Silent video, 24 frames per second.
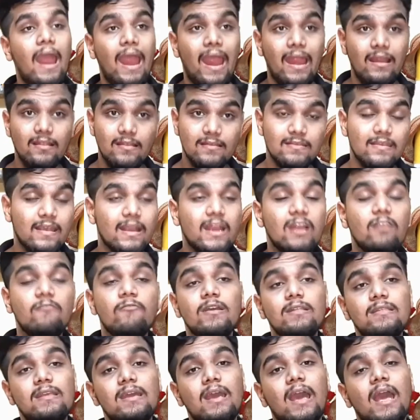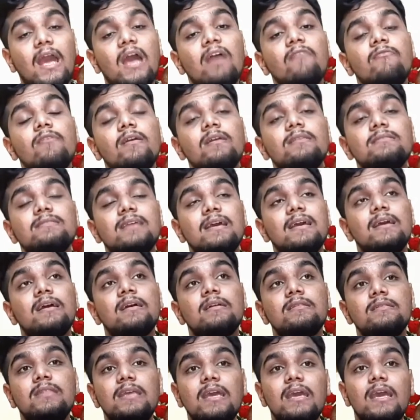And the second way they have is
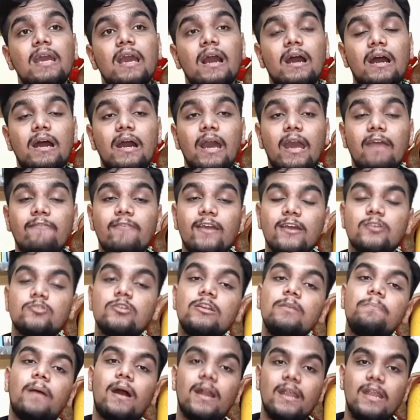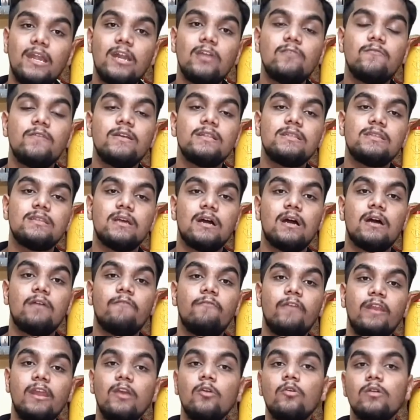they have actually partnered with a
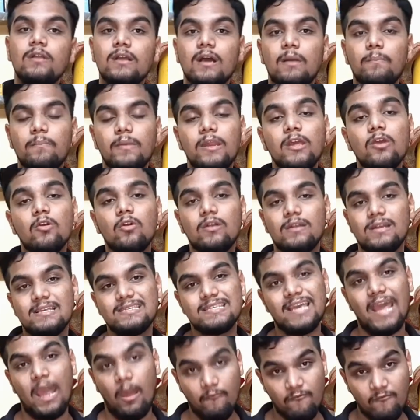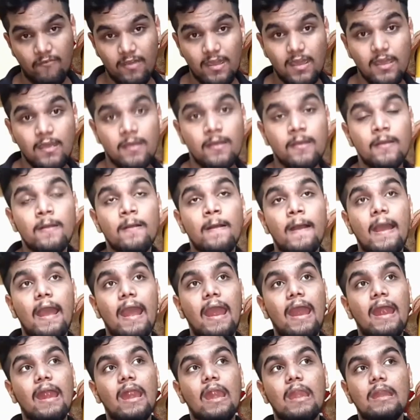very good company called as Amway,
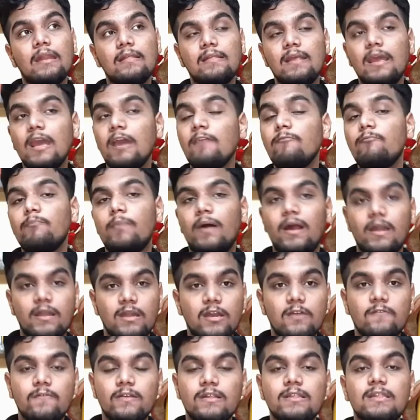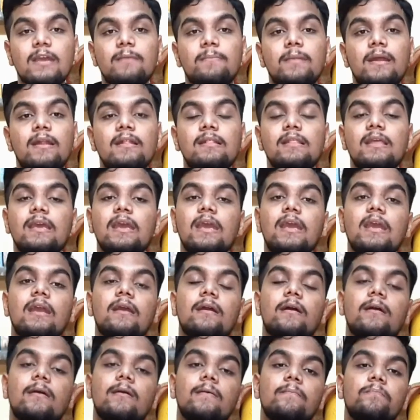and they have partnered with them, and they
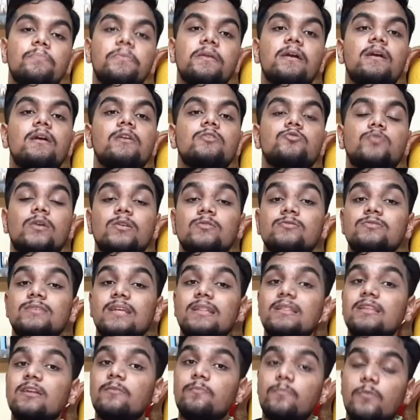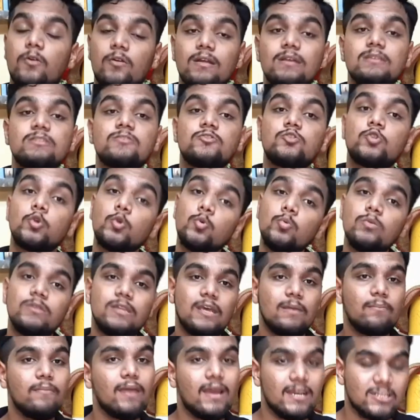try to sell their products through
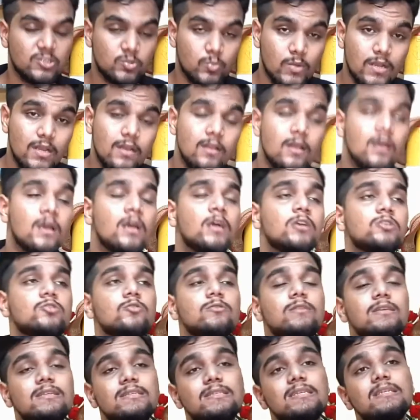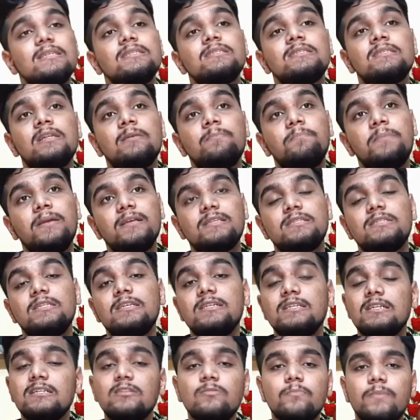them as well. So this is
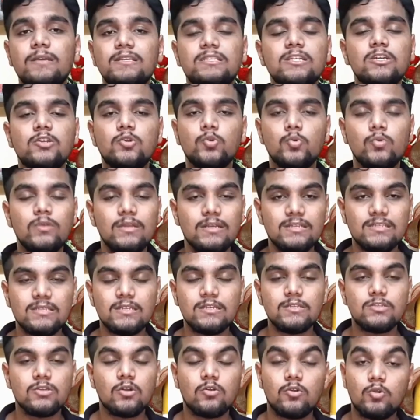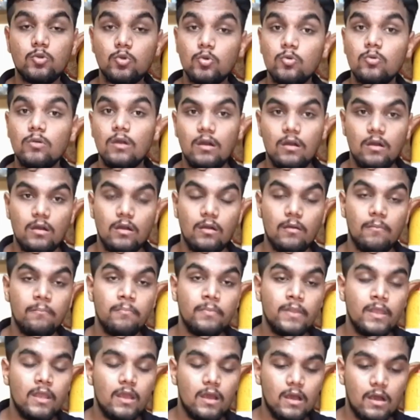these are the basic 2 reasons or 2
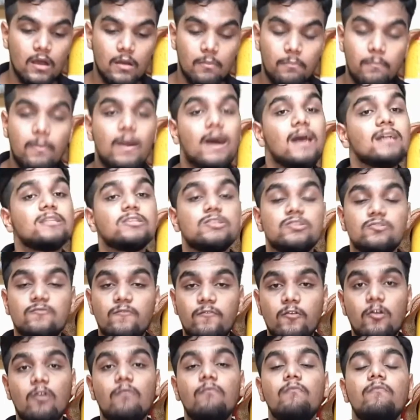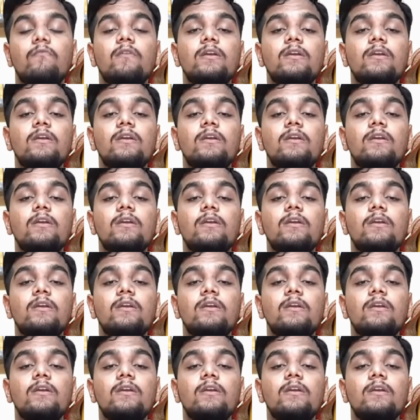paths from